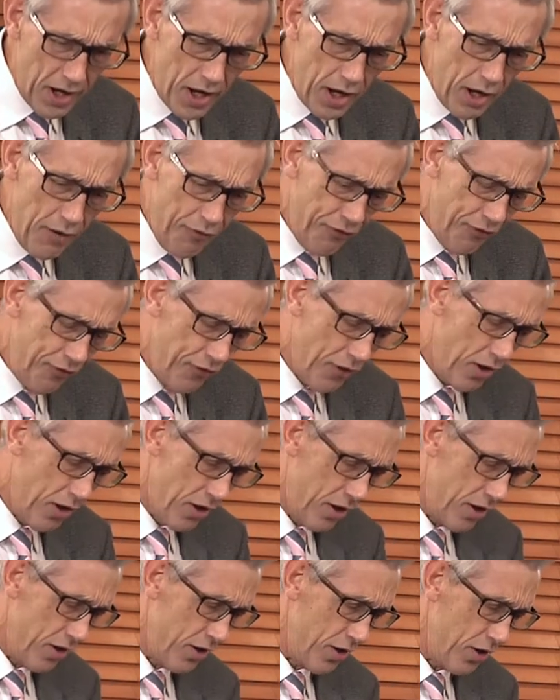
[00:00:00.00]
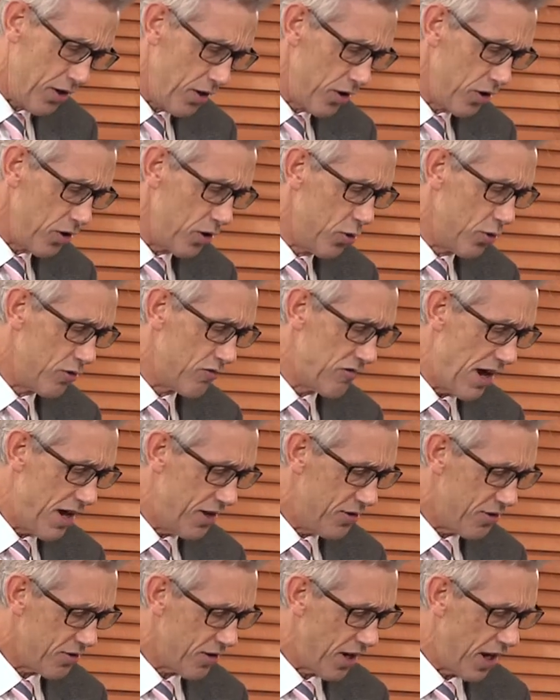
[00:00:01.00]
if uh, you'd
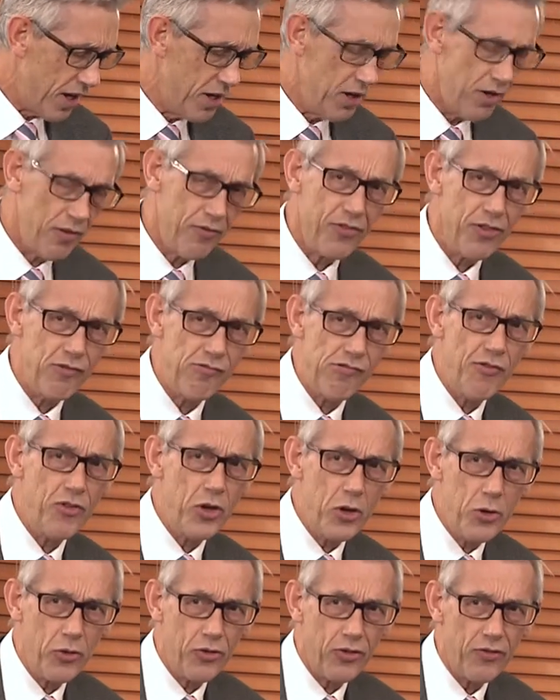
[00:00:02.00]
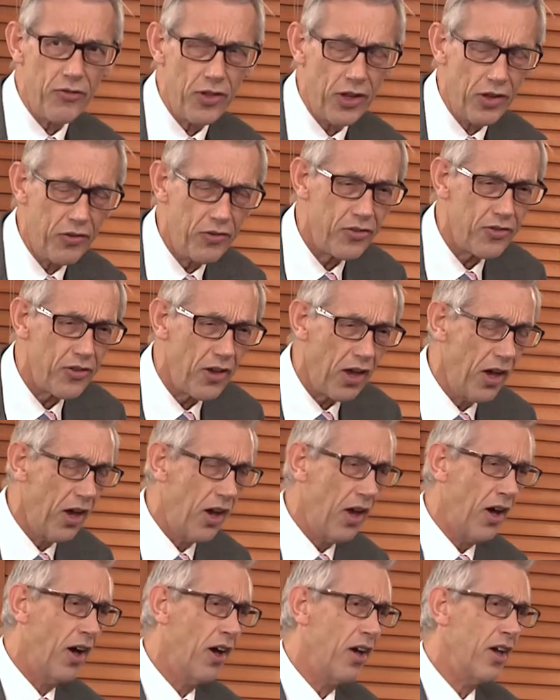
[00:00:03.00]
read any of the reviews of this
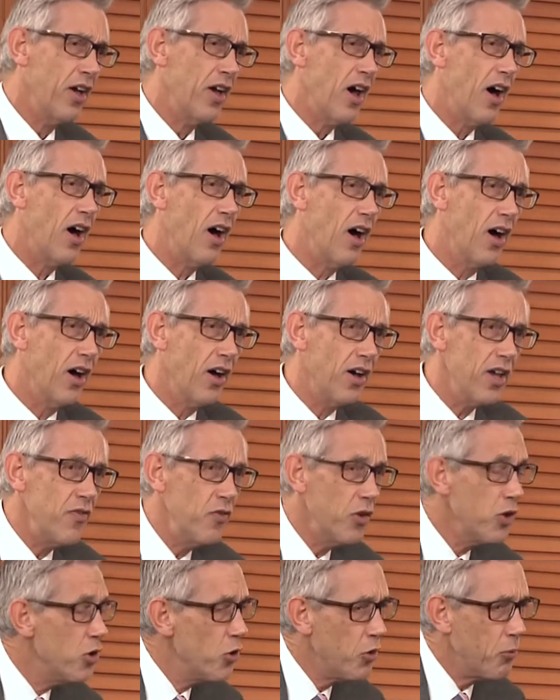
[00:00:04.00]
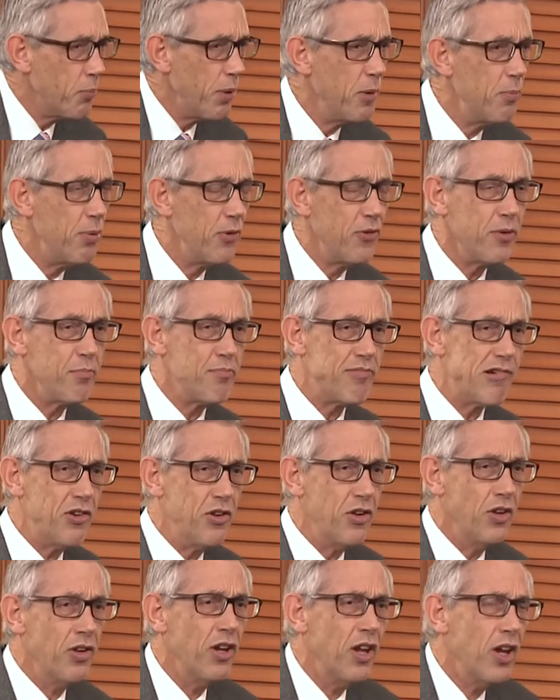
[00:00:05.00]
uh, uh, in the newspapers in
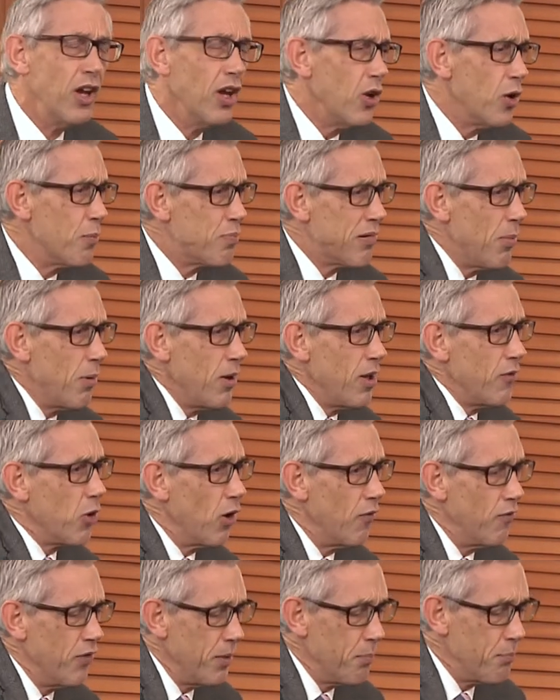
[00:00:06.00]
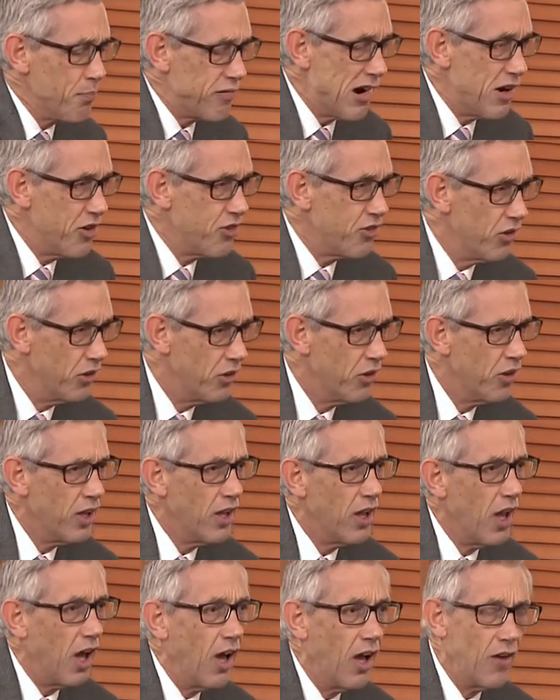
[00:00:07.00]
Britain, you'd probably have got the impression
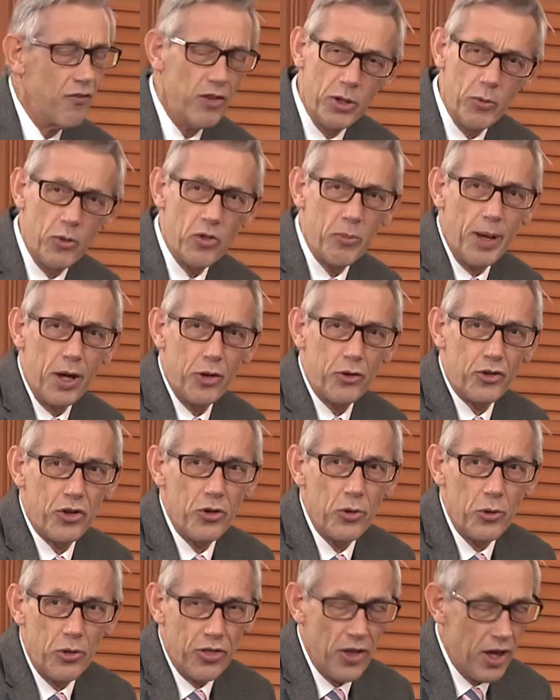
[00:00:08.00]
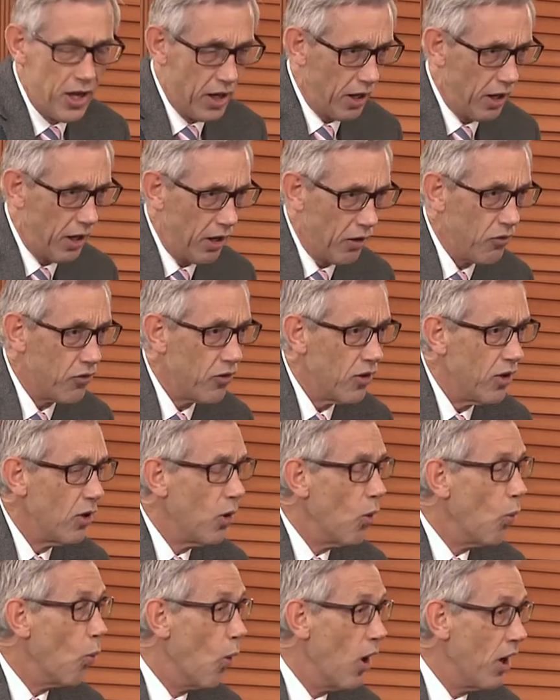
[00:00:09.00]
uh, that it was about two things.
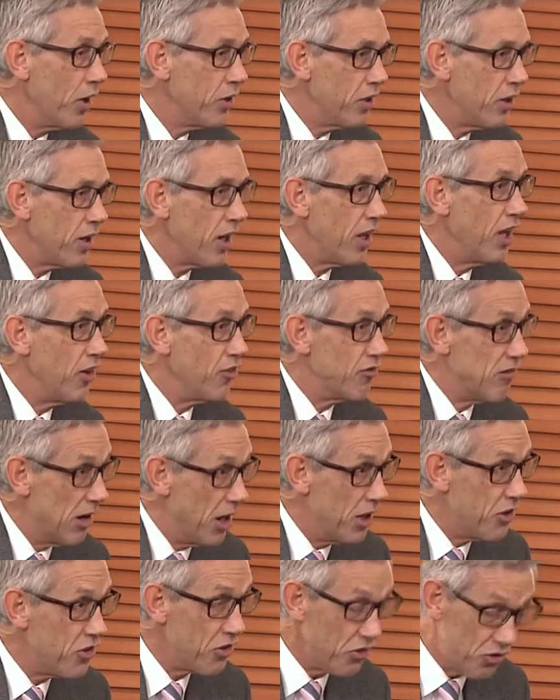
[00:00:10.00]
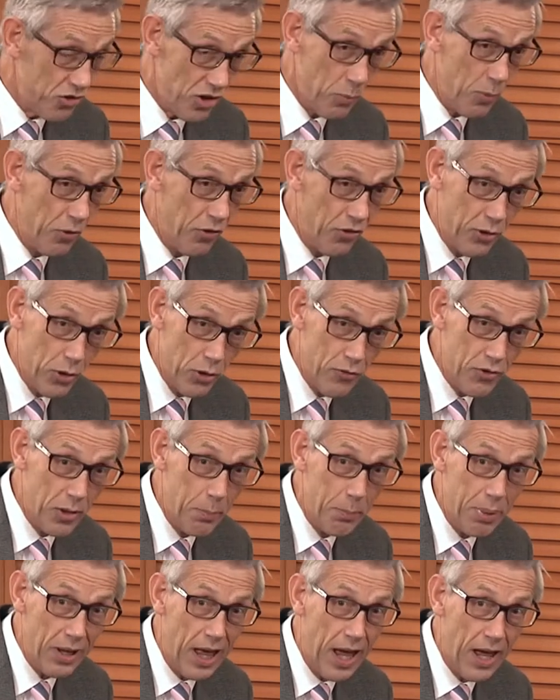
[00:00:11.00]
One, his relationship with Sylvia
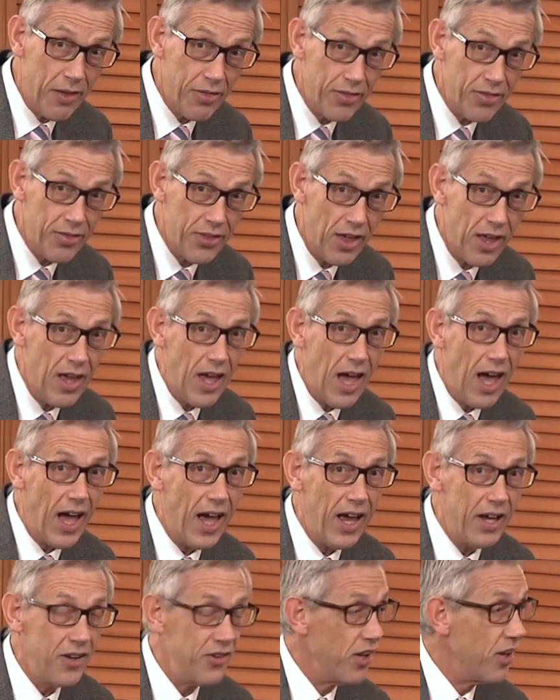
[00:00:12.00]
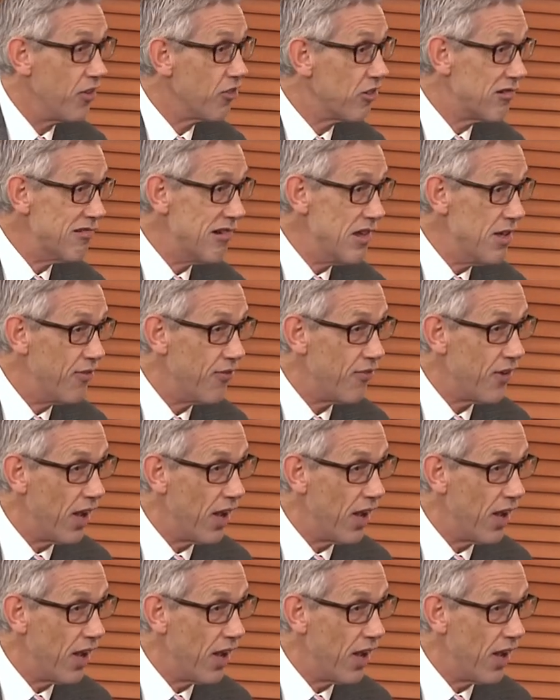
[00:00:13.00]
Plath and his grief